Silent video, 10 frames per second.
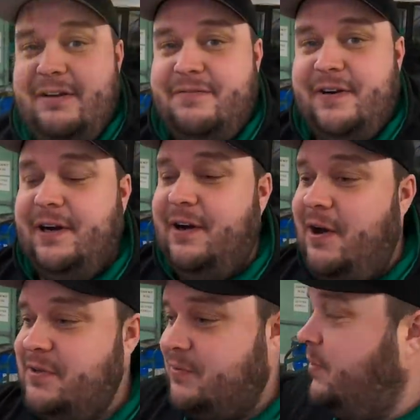and figure
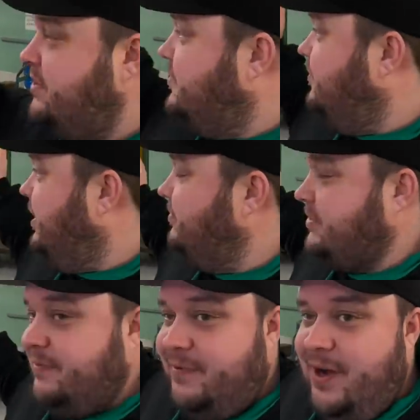out what's going on
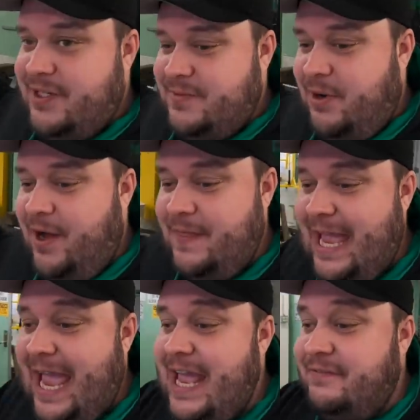with the fox
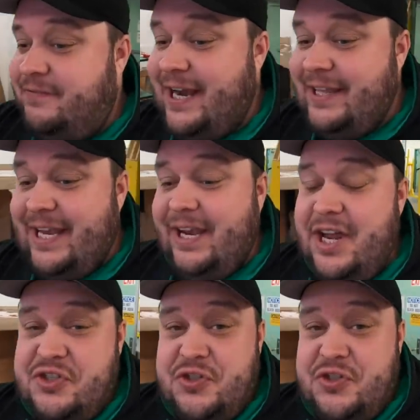moth. And finally, got a